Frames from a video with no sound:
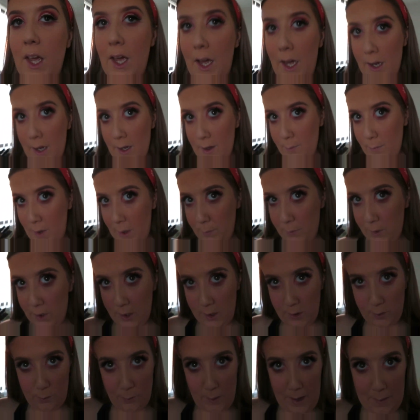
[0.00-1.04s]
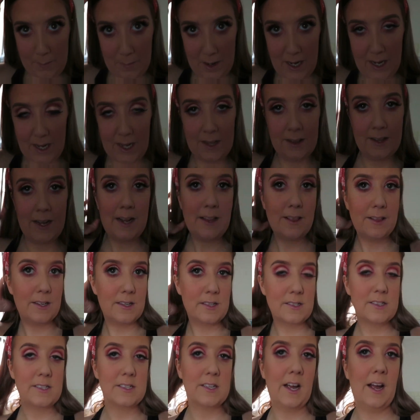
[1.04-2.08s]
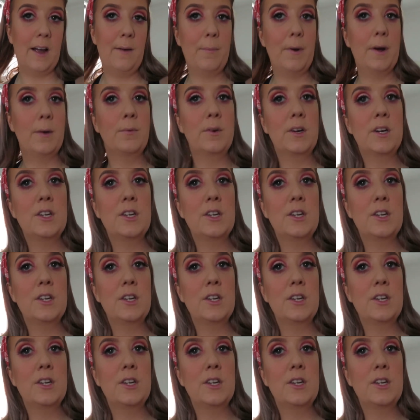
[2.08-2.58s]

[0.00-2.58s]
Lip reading: I'm gonna wear my hair like this tonight, but I'm